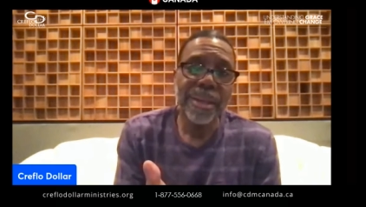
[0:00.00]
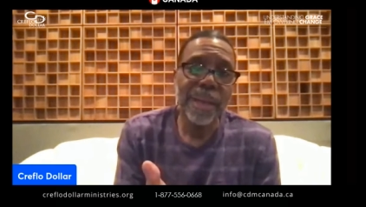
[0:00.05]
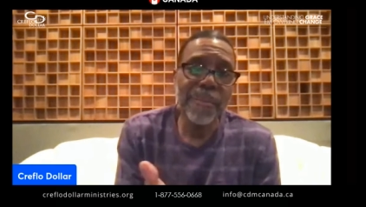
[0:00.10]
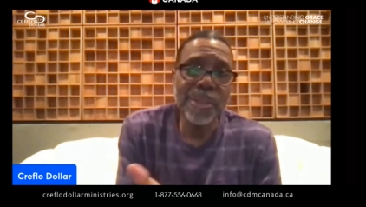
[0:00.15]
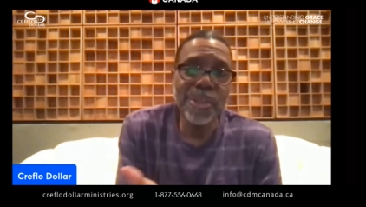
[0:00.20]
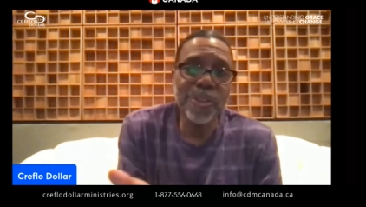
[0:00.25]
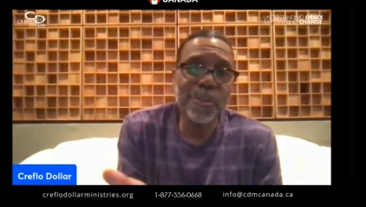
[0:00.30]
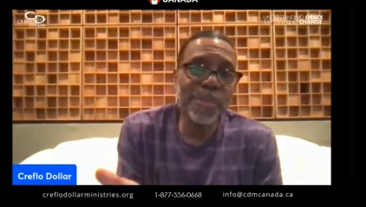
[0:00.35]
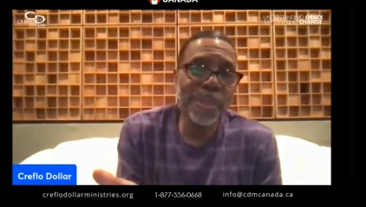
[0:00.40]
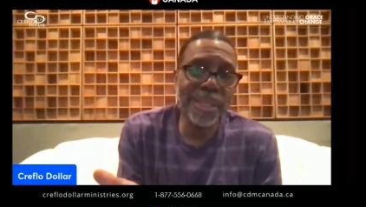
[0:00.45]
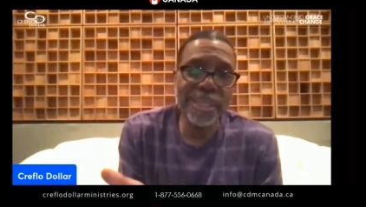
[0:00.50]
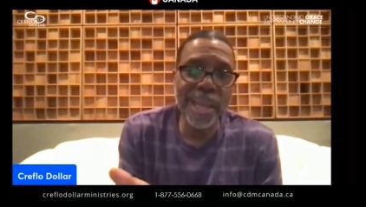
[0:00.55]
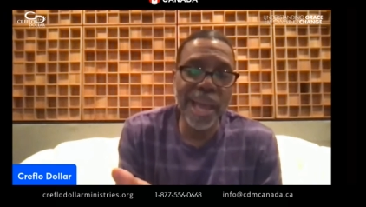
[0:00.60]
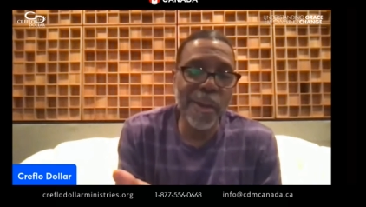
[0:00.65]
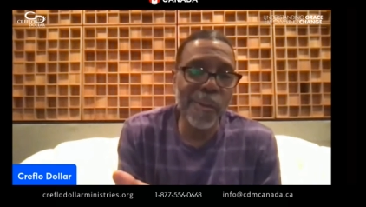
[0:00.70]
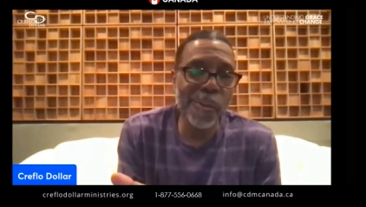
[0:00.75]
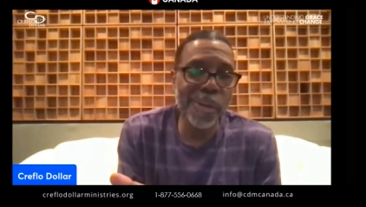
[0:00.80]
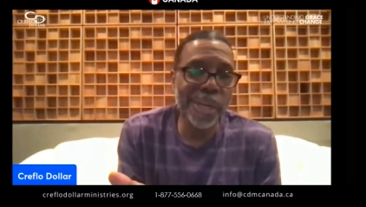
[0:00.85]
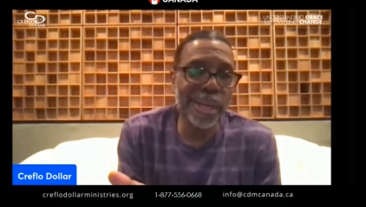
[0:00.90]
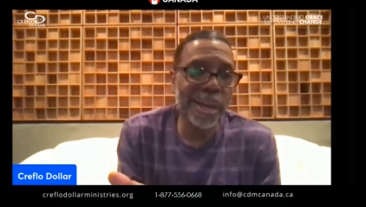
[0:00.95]
I mean, you spend
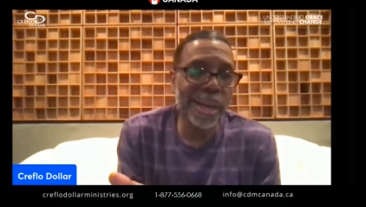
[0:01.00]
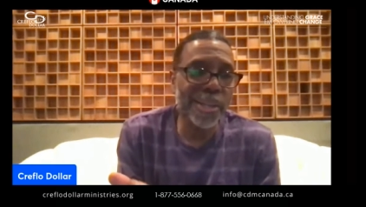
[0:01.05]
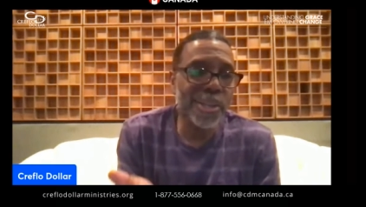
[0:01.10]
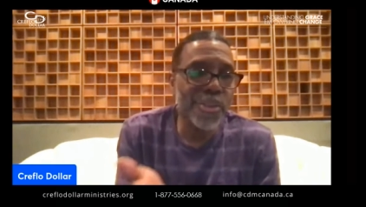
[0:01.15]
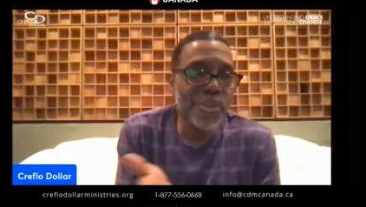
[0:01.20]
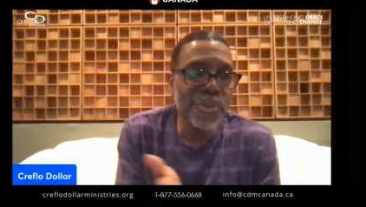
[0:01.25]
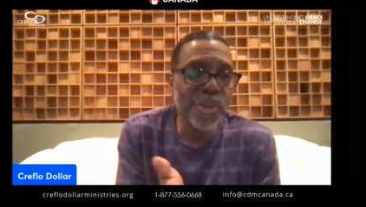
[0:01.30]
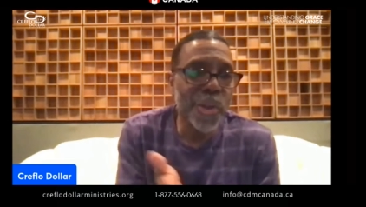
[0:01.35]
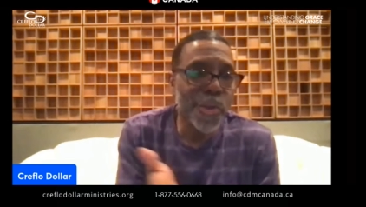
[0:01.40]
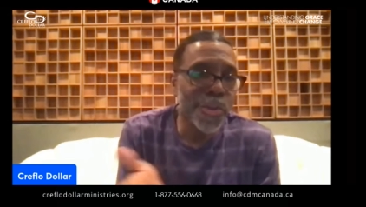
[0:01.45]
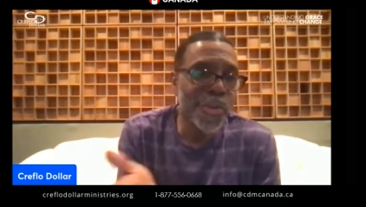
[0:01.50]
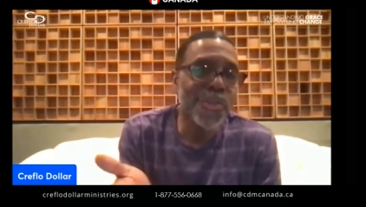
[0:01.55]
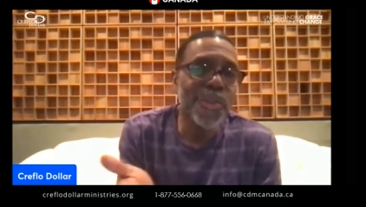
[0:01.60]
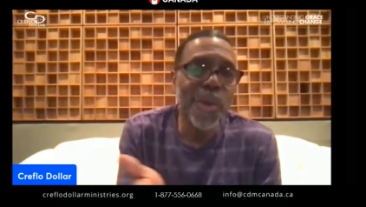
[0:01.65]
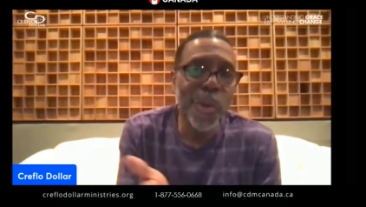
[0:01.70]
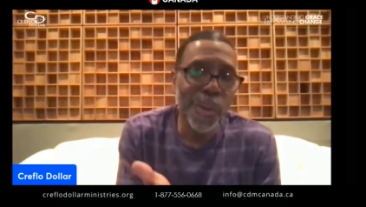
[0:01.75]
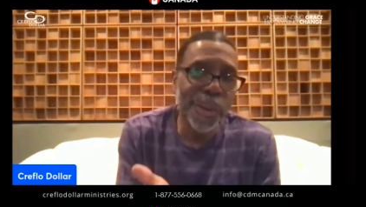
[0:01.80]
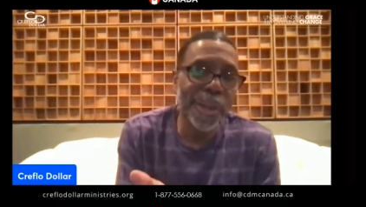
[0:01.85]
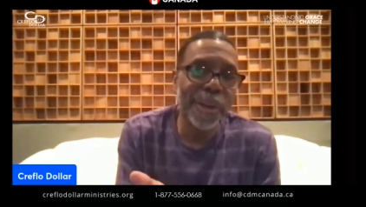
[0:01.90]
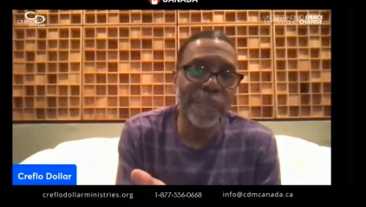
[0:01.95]
time with God, you know, you
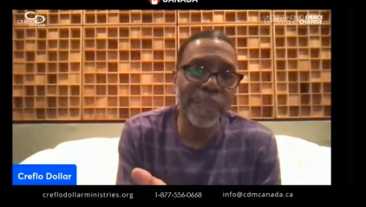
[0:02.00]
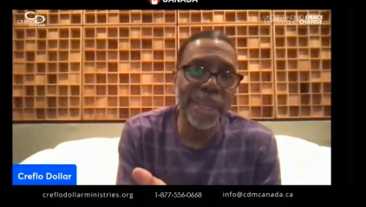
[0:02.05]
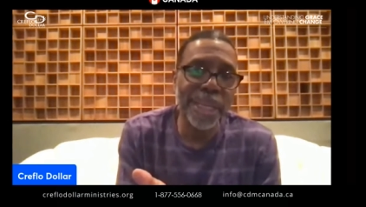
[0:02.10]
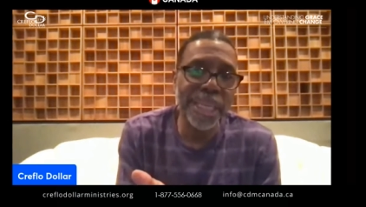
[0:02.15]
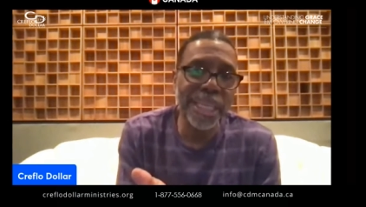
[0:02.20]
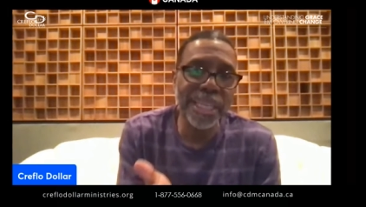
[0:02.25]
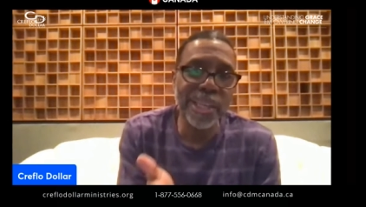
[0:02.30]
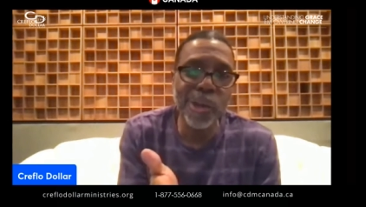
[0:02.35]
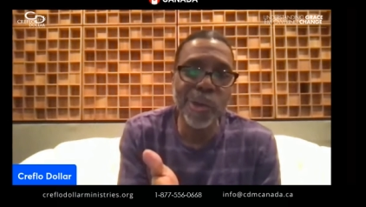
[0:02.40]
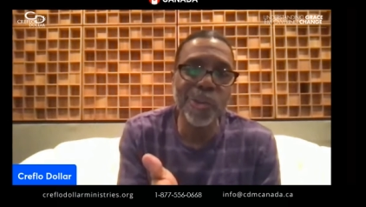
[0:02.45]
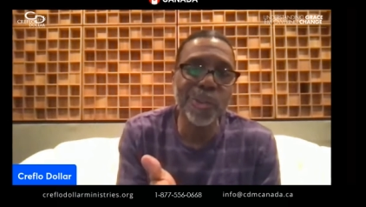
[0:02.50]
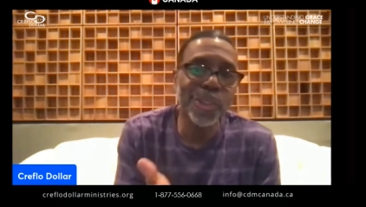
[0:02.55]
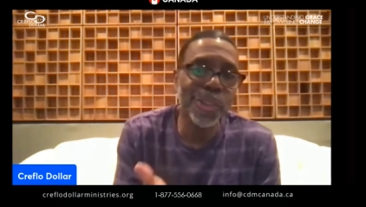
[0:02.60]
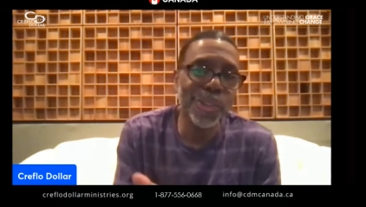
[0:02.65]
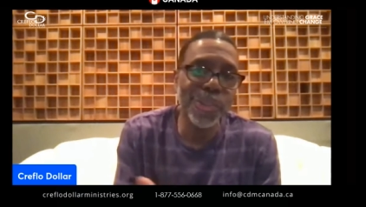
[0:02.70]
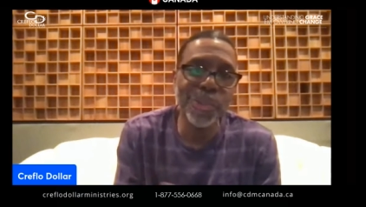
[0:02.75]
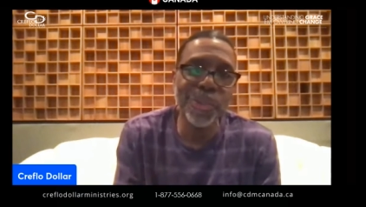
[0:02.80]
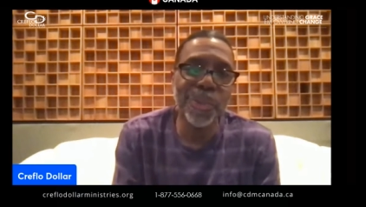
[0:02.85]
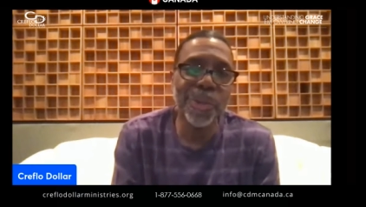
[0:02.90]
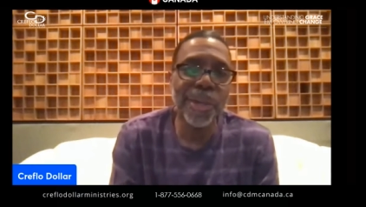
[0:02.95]
know him and he
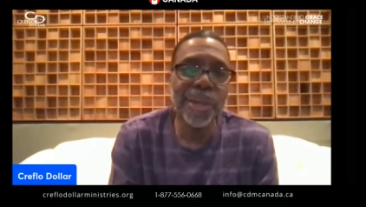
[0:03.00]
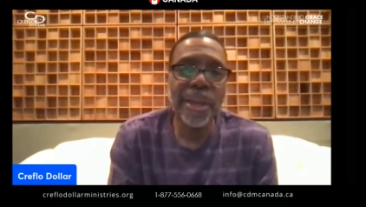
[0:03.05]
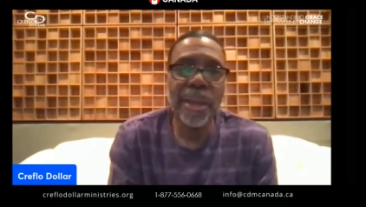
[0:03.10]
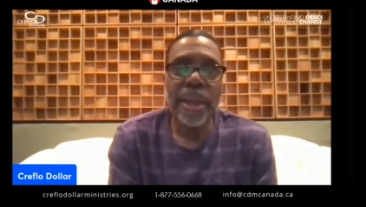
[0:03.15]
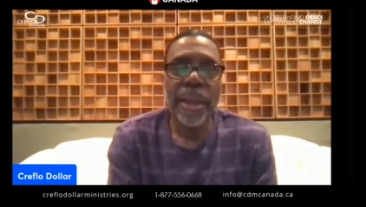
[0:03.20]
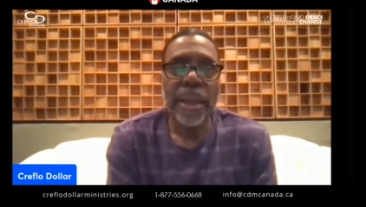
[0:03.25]
knows you.